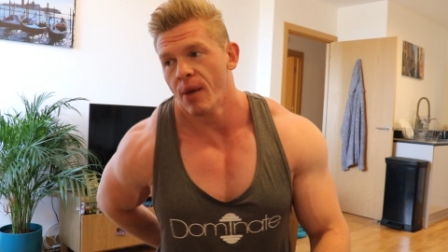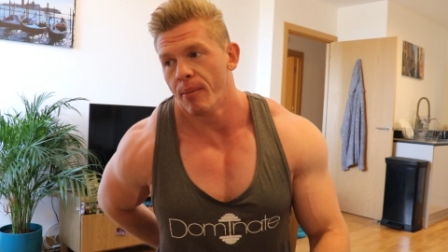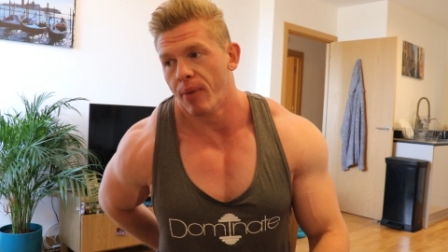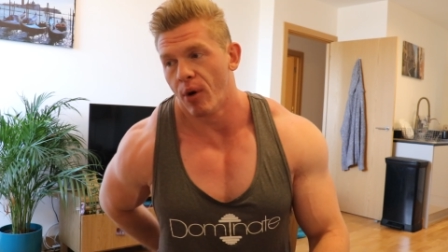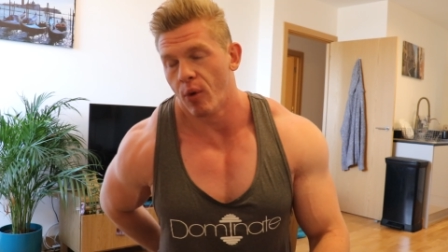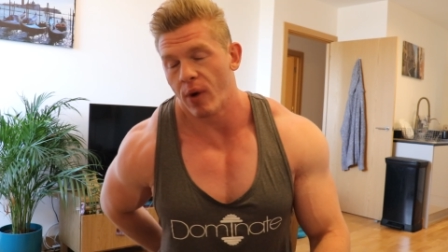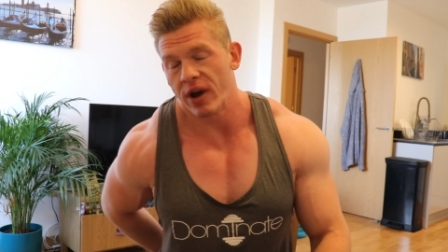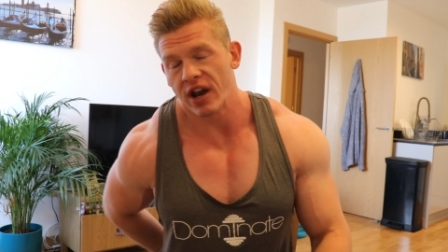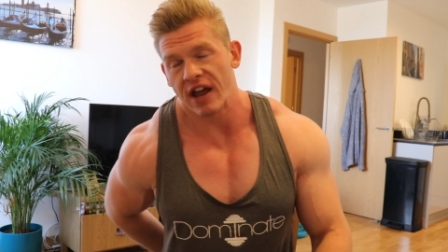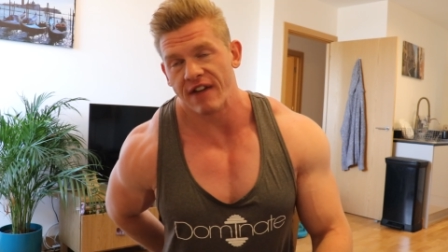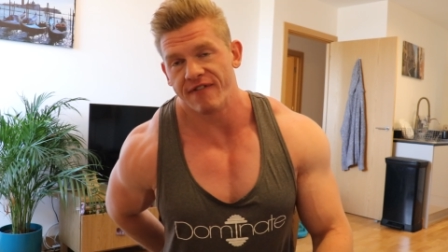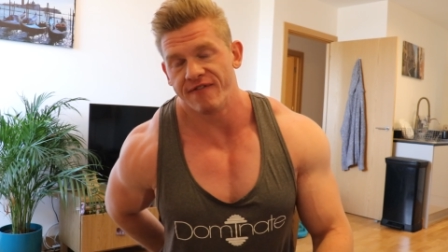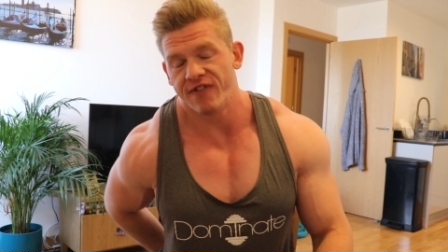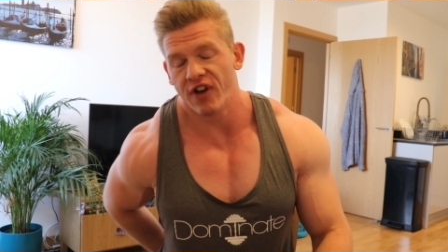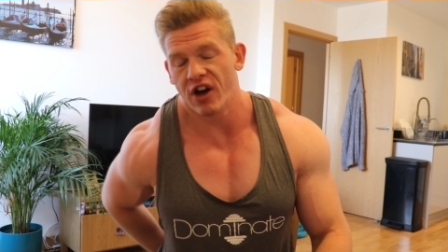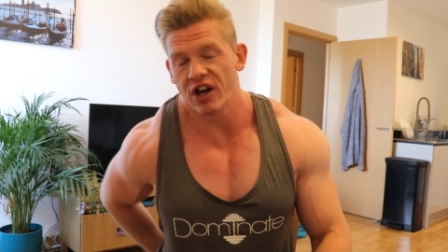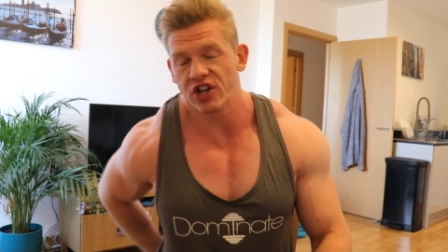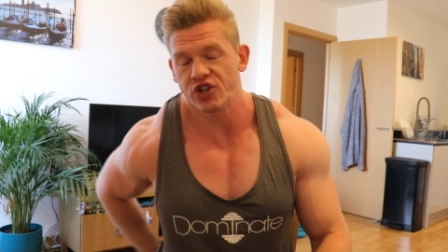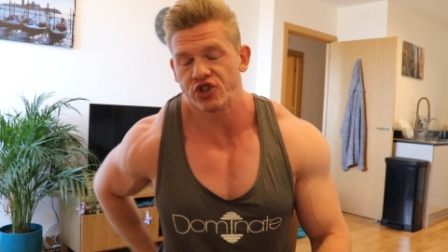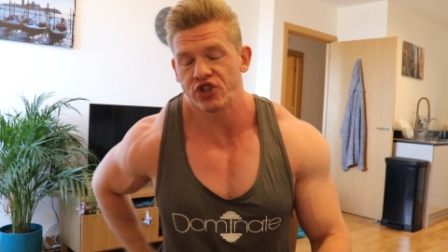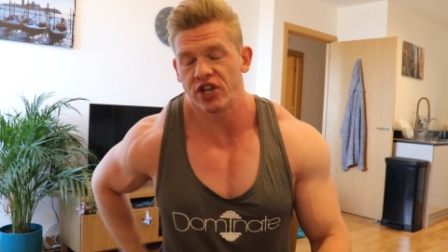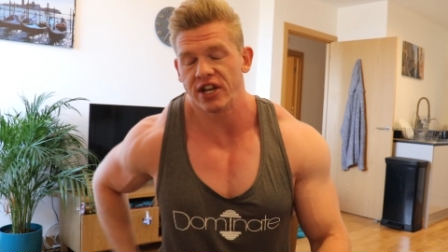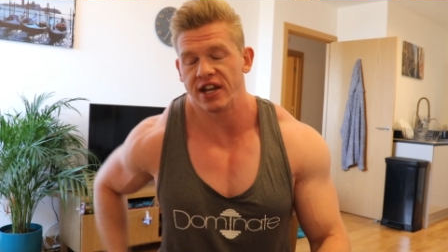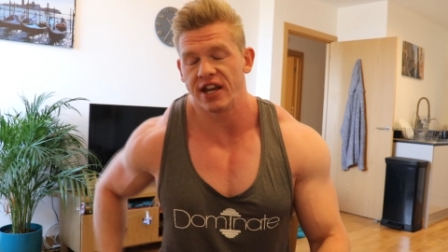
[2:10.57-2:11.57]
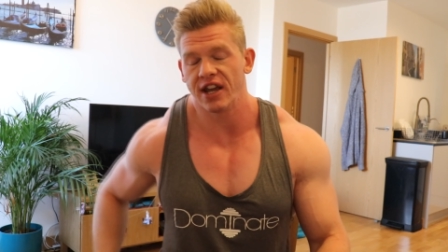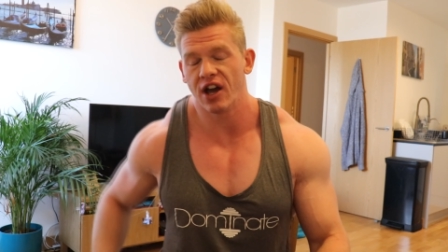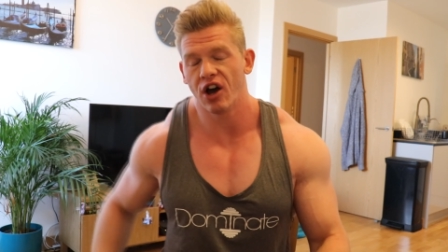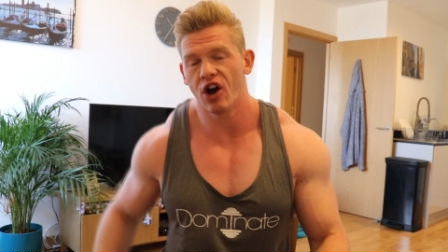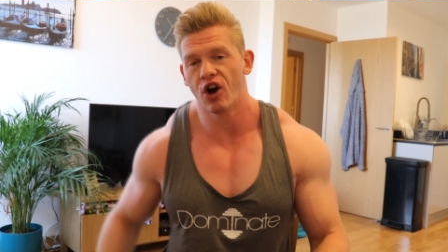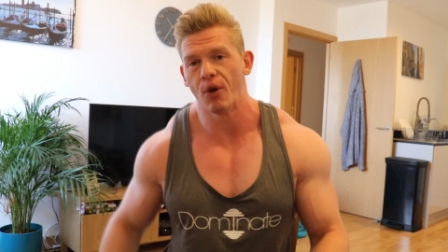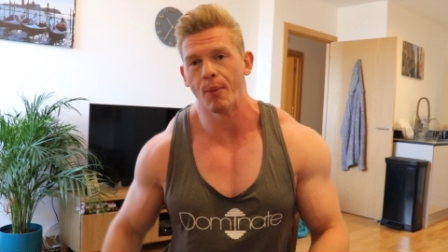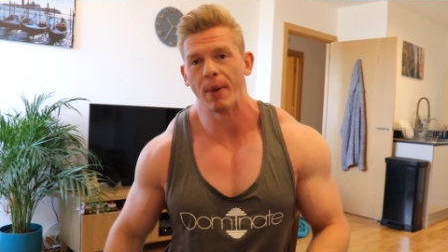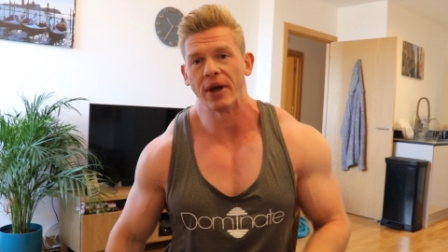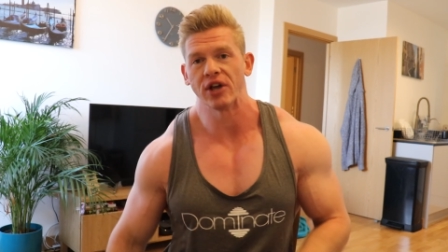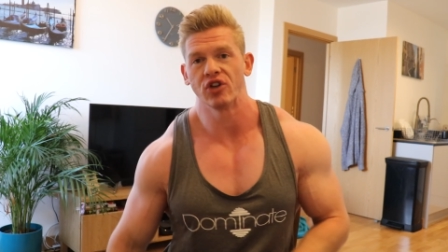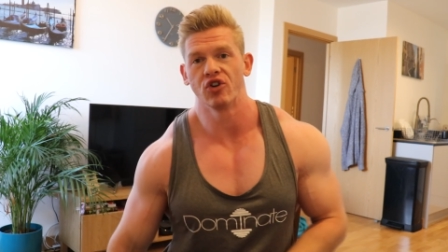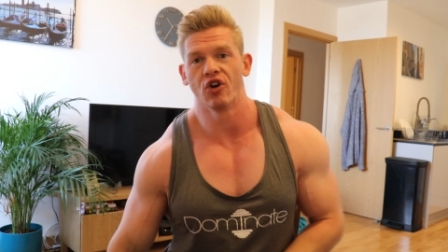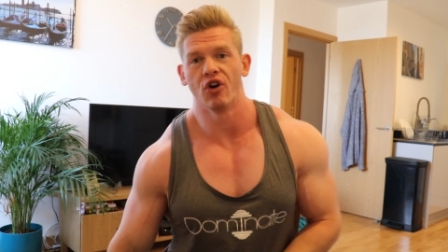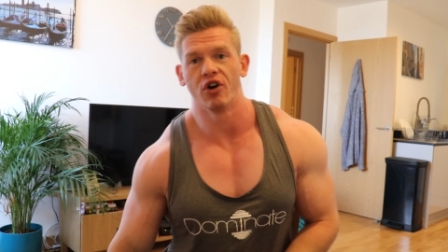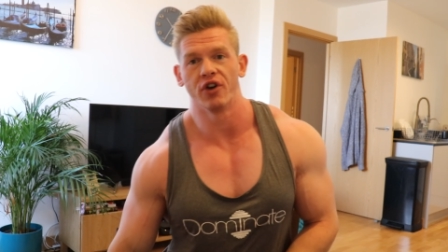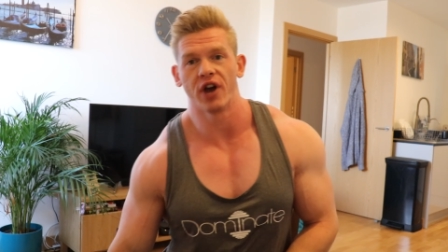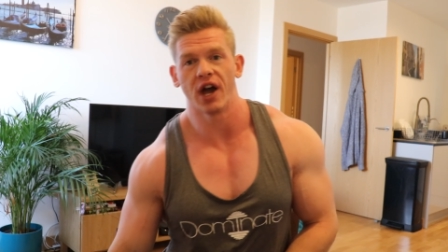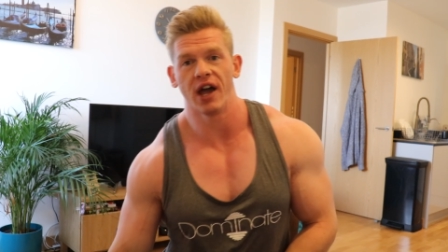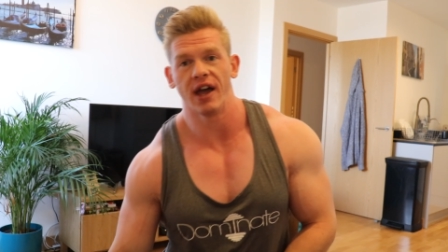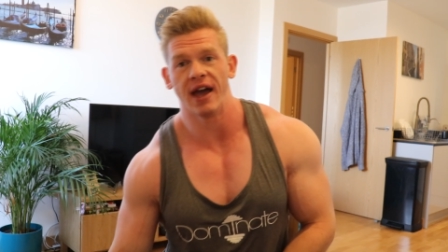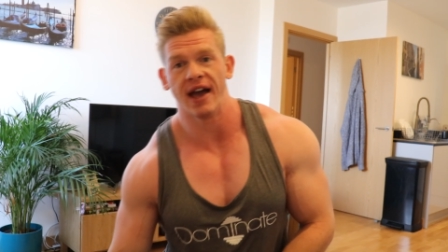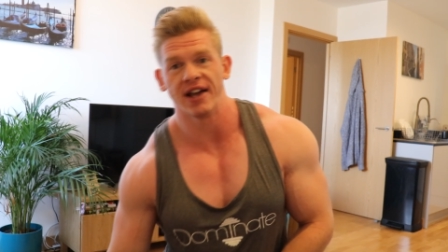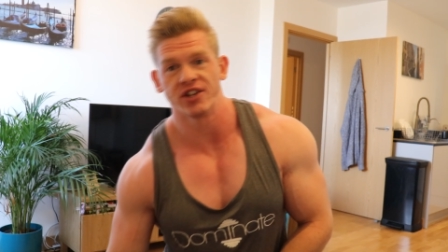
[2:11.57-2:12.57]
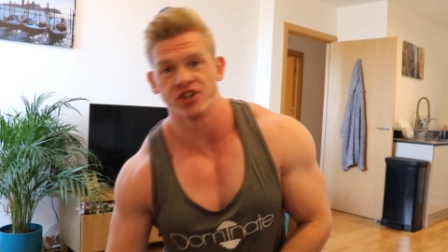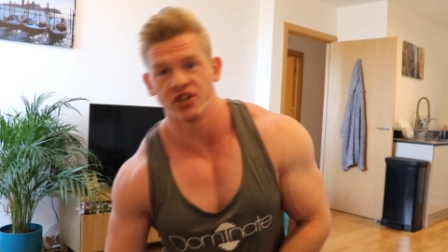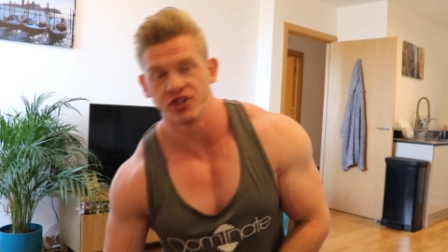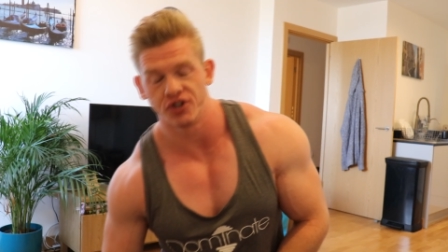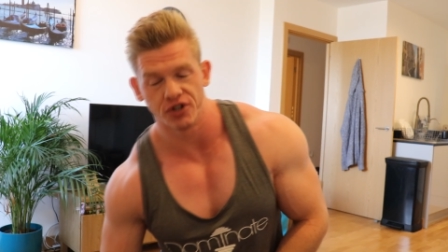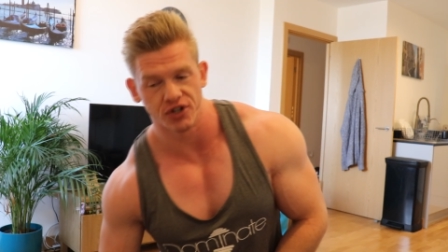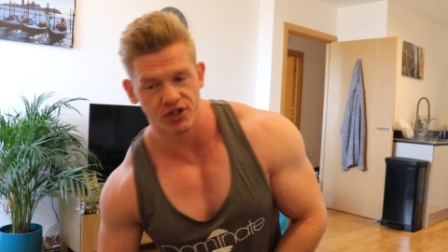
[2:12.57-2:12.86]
but when I first did it, oh my god, I had to